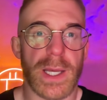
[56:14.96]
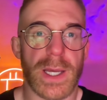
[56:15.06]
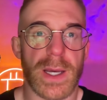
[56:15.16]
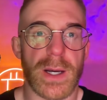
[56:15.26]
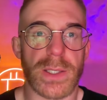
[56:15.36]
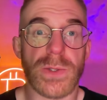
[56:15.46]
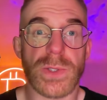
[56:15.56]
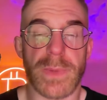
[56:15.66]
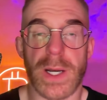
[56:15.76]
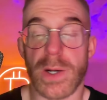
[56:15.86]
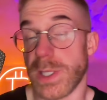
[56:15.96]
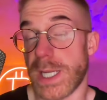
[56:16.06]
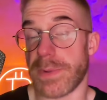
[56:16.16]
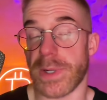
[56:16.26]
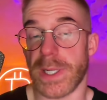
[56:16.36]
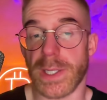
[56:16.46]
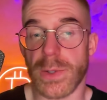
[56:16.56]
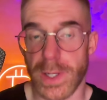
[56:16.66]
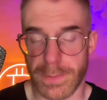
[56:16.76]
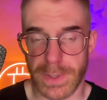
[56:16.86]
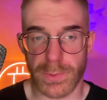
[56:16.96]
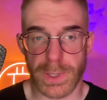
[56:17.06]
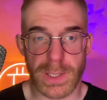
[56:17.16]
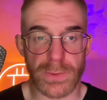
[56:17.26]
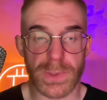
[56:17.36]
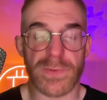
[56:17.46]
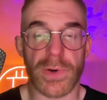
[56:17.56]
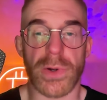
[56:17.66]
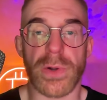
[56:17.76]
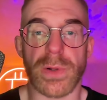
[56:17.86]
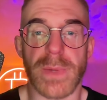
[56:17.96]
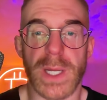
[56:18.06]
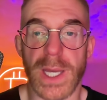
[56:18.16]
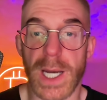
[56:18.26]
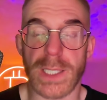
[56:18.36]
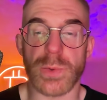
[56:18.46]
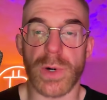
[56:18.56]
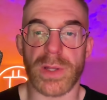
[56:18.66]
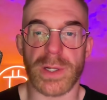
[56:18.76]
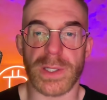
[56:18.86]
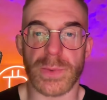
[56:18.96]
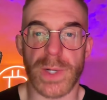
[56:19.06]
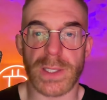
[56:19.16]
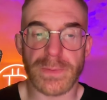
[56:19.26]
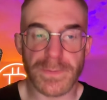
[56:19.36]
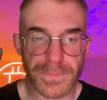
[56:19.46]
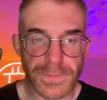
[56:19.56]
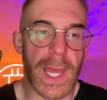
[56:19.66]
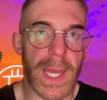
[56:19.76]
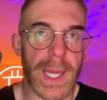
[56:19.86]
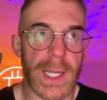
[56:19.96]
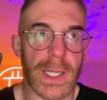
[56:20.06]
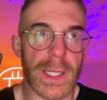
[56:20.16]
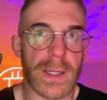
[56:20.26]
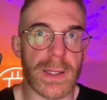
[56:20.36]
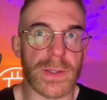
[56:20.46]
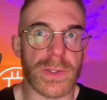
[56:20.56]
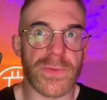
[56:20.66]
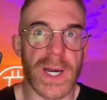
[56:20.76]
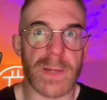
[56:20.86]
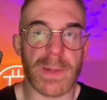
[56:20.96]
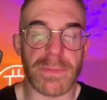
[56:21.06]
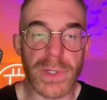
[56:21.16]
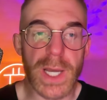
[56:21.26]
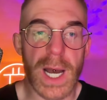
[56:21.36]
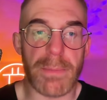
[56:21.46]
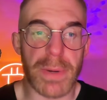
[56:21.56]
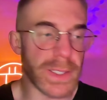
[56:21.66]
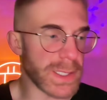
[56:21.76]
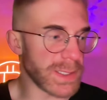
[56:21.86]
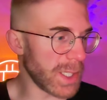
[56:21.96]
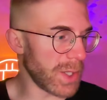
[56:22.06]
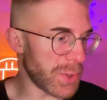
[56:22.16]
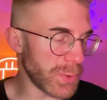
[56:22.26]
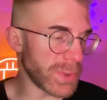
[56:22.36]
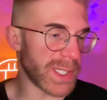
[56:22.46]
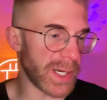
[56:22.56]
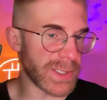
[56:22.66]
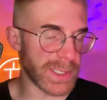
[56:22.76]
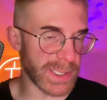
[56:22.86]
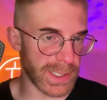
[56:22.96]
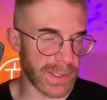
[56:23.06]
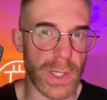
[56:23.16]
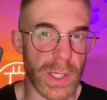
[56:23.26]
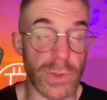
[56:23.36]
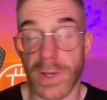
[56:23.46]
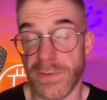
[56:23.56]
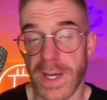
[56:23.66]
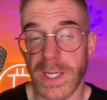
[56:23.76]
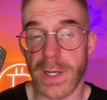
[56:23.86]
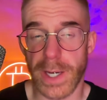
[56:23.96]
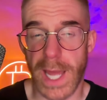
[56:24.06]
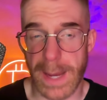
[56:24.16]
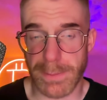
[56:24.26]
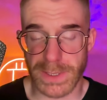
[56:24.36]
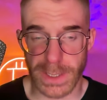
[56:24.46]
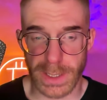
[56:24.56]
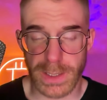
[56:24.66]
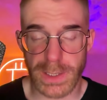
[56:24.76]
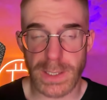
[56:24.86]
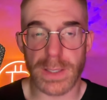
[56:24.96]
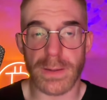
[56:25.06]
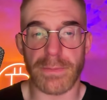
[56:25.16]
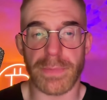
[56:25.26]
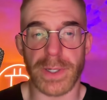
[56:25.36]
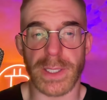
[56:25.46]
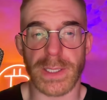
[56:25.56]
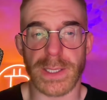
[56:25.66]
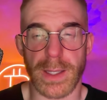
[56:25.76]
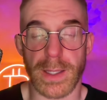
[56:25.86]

uh, on YouTube. I collaborated quite a bit with Knut Svonholm and Guy Swan there as well. And uh, to find my book, Abundance Through Scarcity, uh, you can find it on Amazon, but